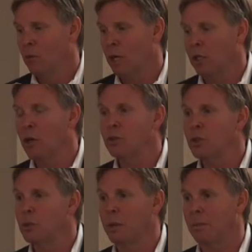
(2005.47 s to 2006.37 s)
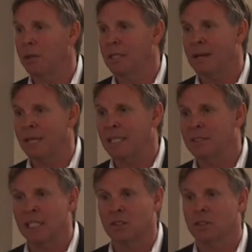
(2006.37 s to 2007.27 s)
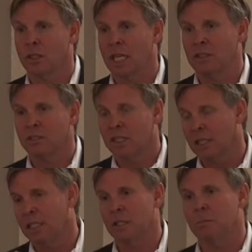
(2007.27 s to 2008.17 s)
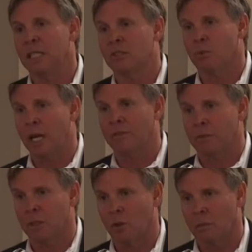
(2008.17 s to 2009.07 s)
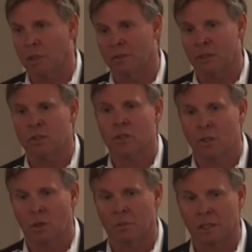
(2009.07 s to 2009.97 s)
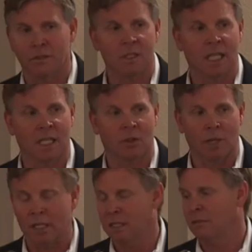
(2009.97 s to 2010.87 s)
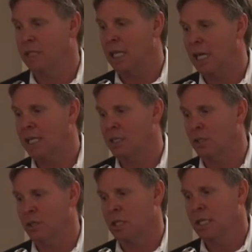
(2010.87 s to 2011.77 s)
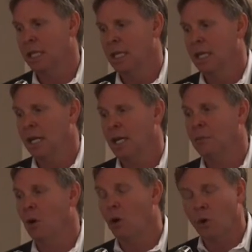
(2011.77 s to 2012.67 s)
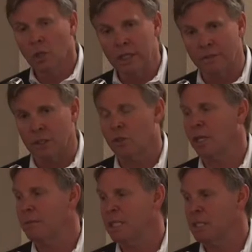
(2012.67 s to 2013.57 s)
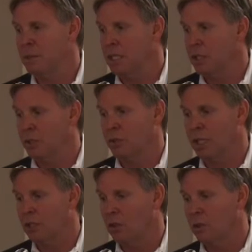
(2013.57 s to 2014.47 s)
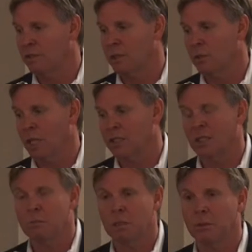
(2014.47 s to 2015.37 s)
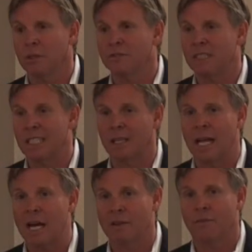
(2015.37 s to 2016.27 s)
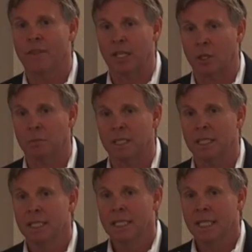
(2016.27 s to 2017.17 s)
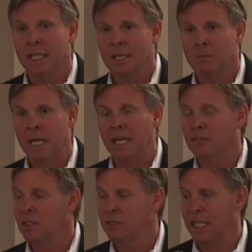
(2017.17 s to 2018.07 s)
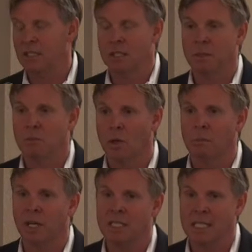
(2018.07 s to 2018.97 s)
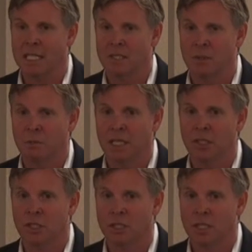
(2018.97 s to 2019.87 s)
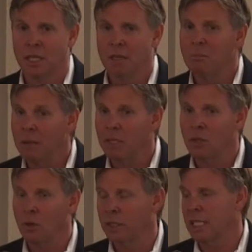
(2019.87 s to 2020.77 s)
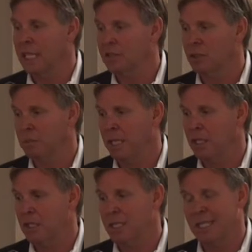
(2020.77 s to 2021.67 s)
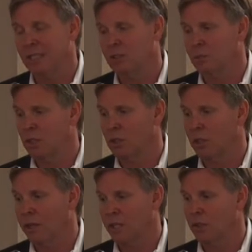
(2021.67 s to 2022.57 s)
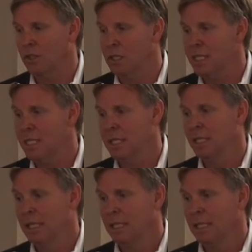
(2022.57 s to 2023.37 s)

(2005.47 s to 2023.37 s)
Well, low tumor burden. That makes sense because you're not stealing the beads away from the normal liver, so the normal liver is getting a relatively high dose. Whole liver treatments because you're treating the whole liver at once, and people who have seen a lot of therapy in the past. This tends to be more breast cancer patients, maybe colon cancer patients, not so much neuroendocrine disease.